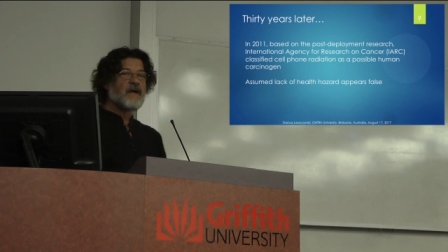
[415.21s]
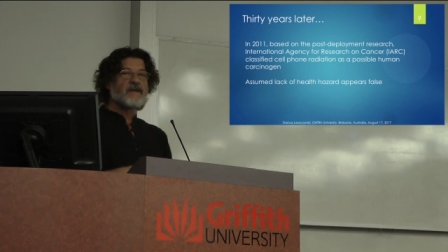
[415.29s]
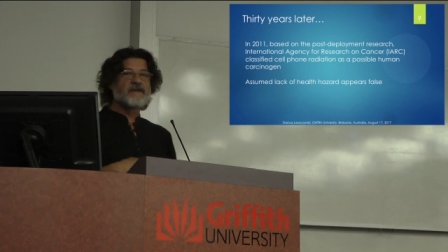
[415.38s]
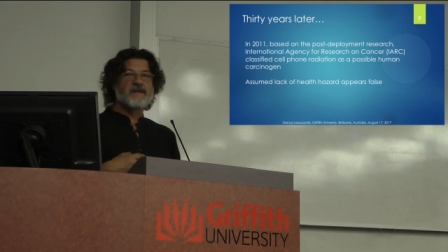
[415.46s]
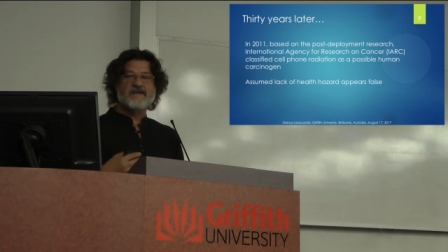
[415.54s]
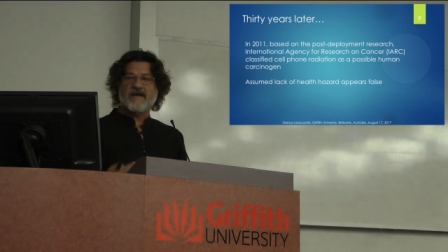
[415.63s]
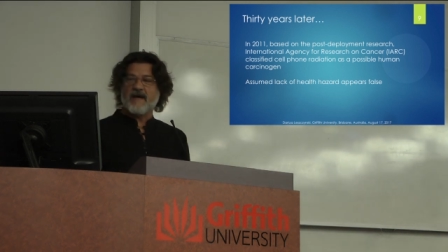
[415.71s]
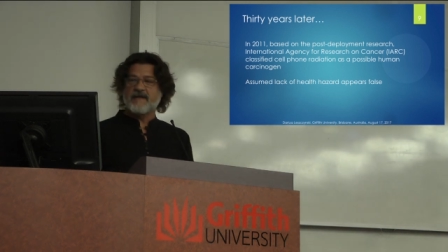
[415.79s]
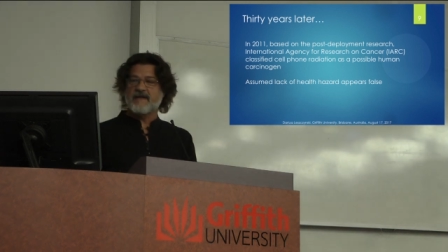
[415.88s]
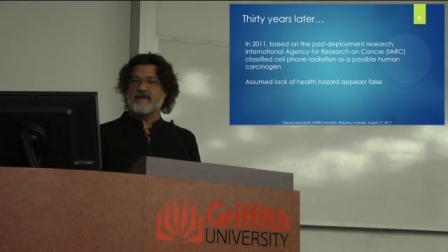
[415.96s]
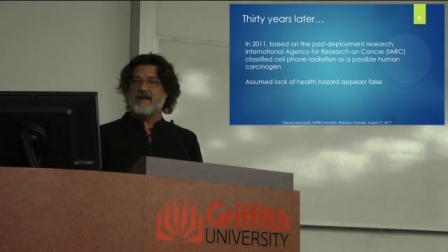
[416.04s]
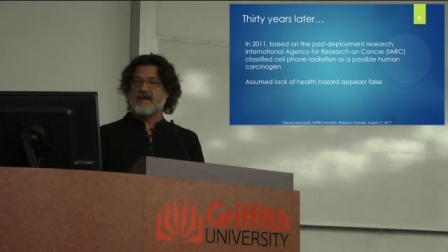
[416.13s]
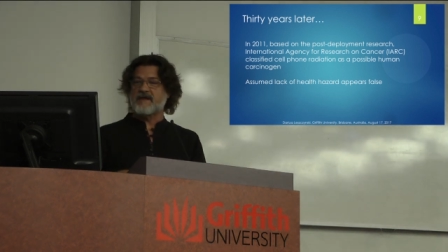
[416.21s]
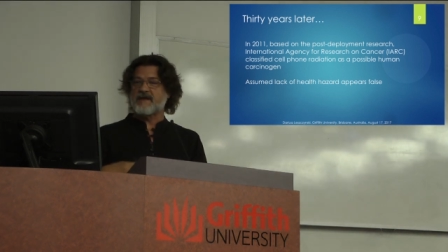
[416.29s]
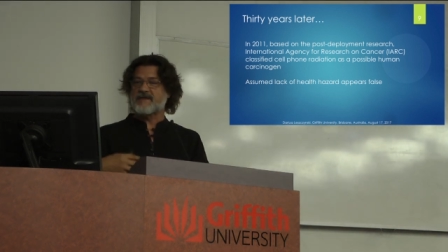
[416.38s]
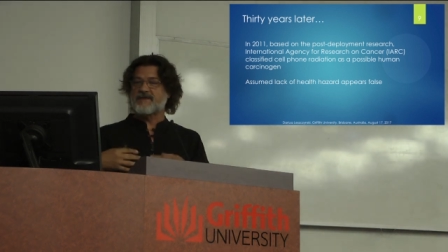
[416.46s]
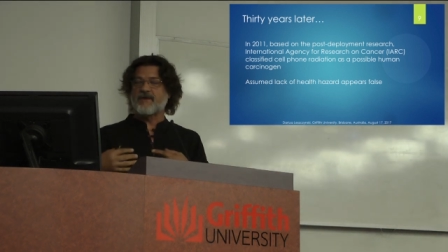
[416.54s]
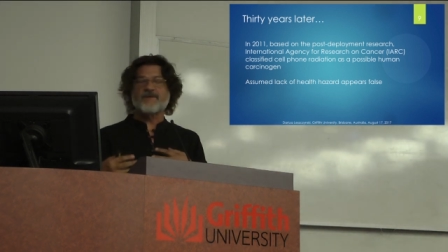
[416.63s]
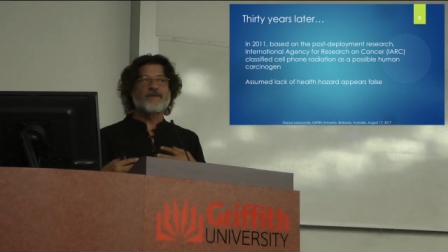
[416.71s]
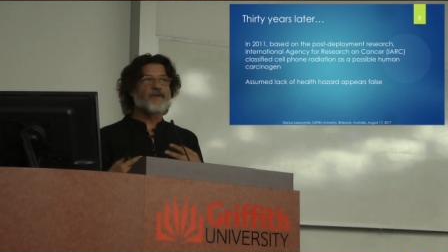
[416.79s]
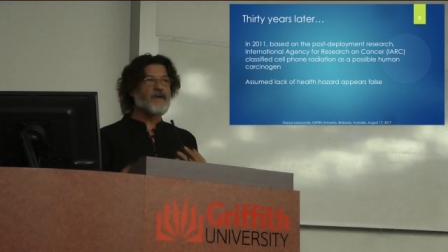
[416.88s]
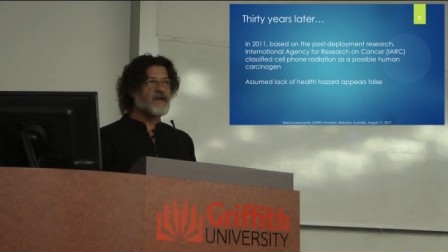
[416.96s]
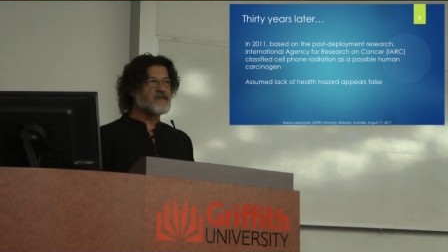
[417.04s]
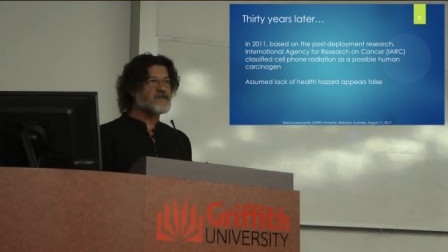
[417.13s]
decided it is not
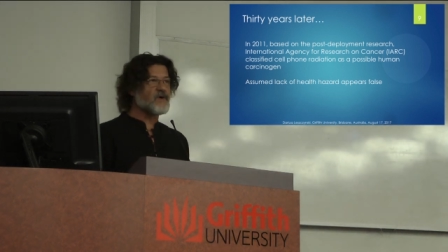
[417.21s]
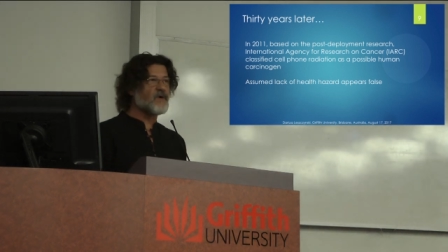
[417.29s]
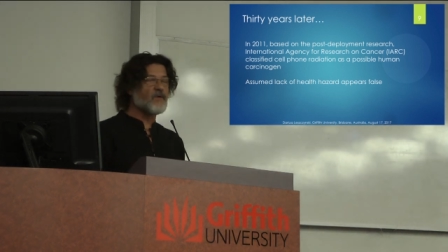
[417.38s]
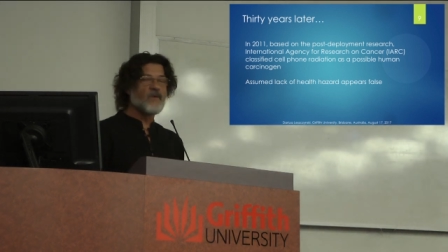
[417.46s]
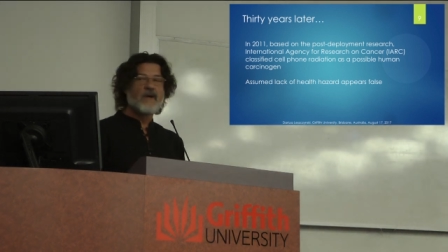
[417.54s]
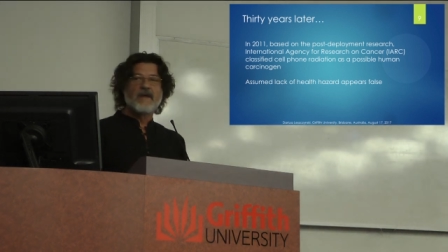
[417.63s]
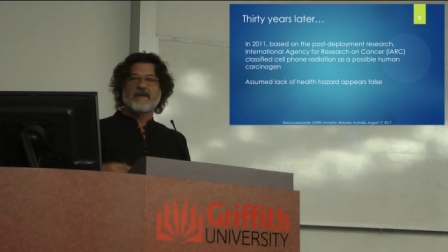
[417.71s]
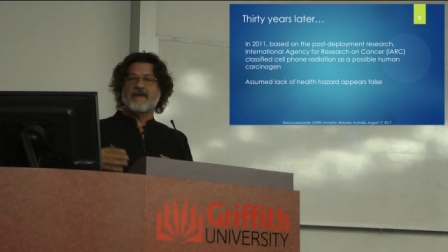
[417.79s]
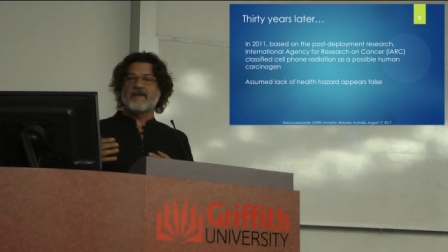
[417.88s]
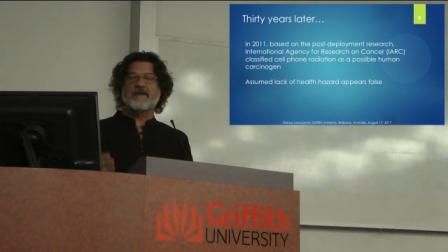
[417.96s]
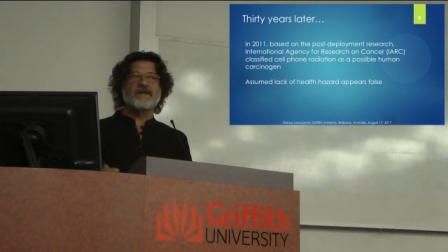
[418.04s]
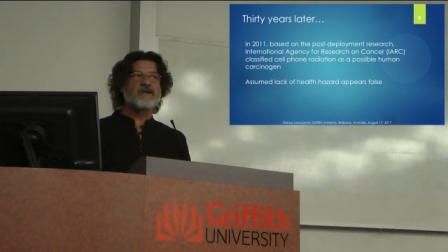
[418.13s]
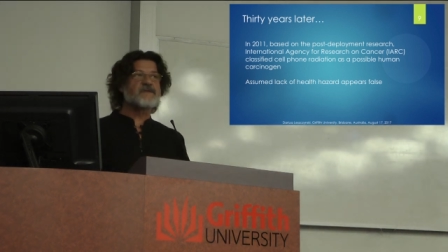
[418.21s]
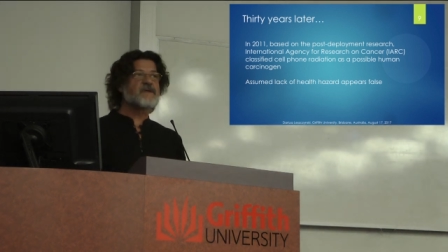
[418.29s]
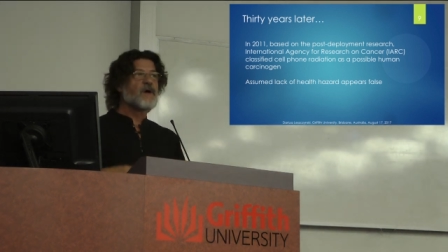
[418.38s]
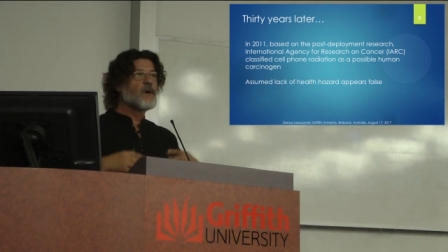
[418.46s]
really so that it is